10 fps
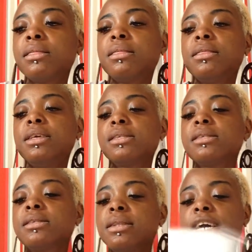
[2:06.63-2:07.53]
This is
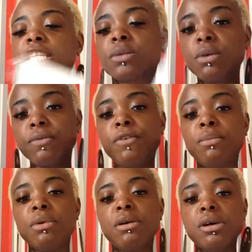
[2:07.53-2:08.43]
the next one from
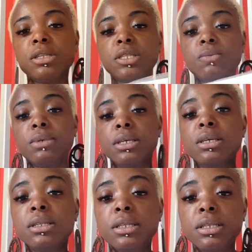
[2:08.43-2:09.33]
last week.
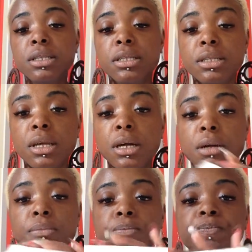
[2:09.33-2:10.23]
This is
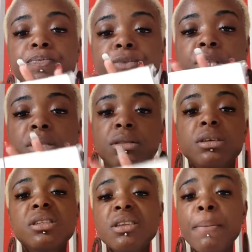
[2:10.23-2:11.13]

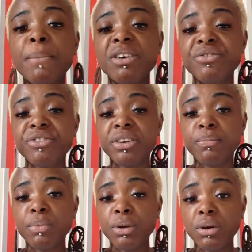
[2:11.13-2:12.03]
just some
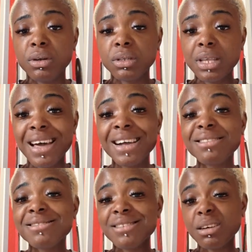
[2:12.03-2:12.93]
buffering blocks. I had
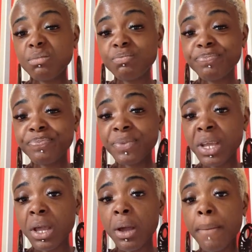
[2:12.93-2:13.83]
some,
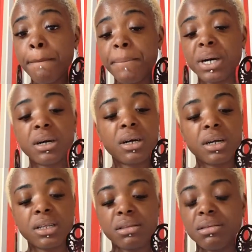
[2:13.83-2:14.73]
but
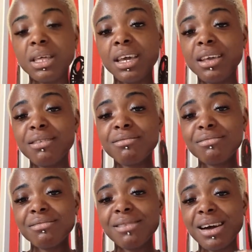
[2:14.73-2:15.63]

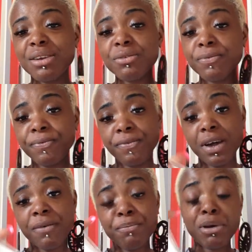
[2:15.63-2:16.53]

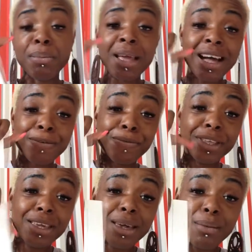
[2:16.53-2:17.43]
I probably have to
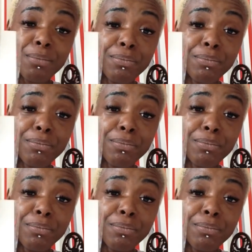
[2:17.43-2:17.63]
get